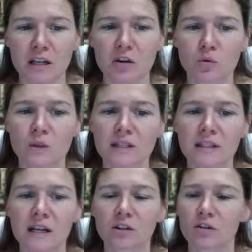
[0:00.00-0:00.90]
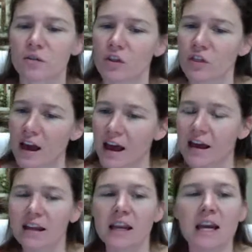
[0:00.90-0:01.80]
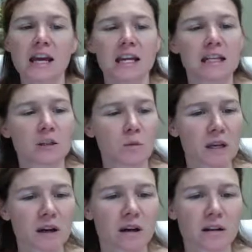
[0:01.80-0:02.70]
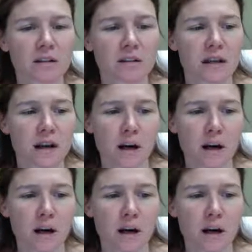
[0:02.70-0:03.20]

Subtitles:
and the reason I look for that is because